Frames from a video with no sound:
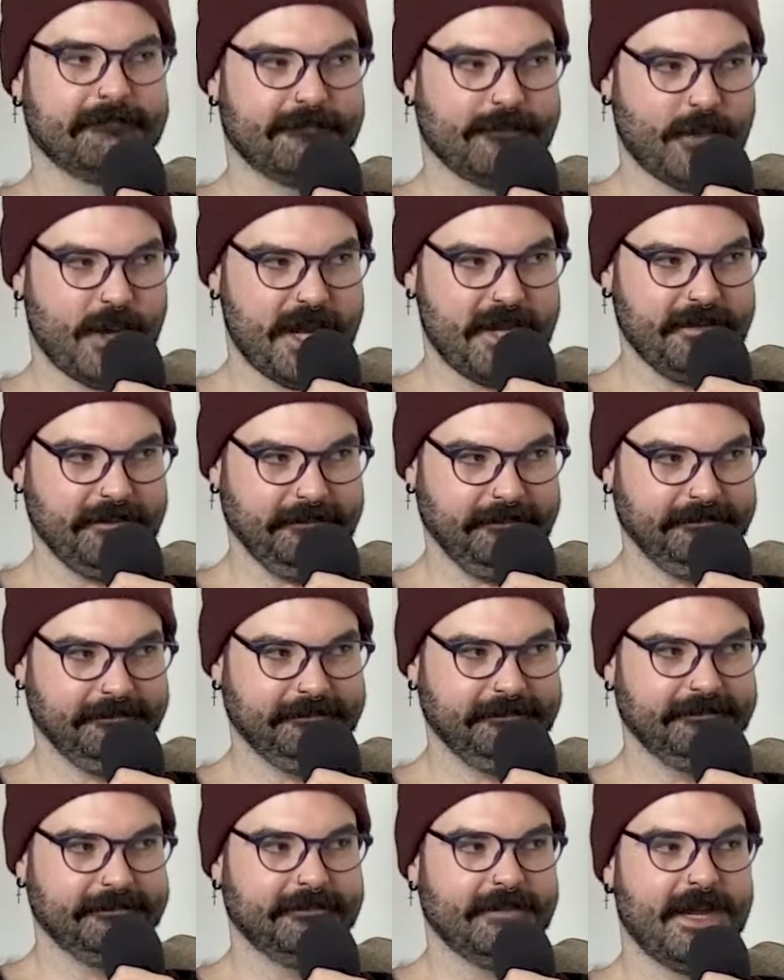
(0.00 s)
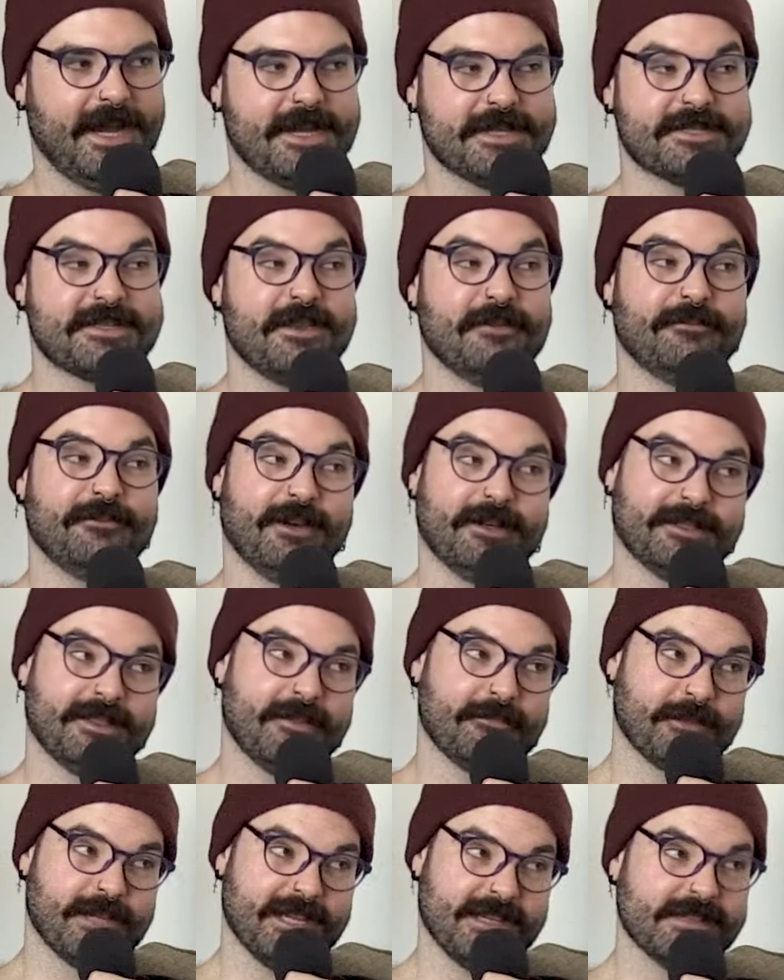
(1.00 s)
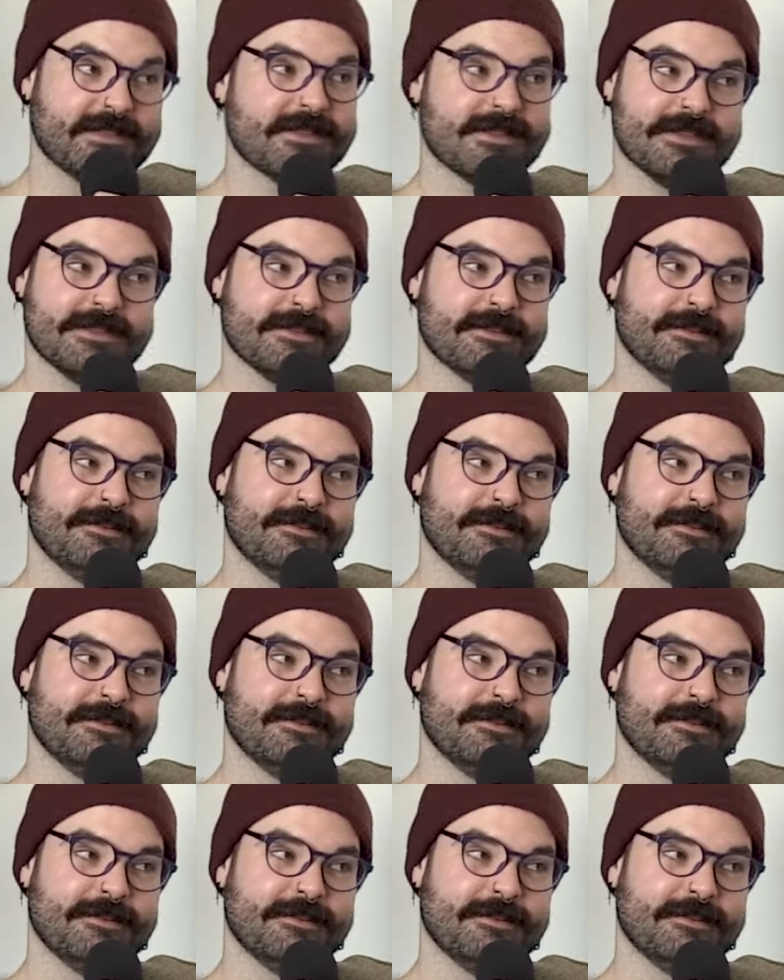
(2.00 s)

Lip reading: Right. I say fuck them kids.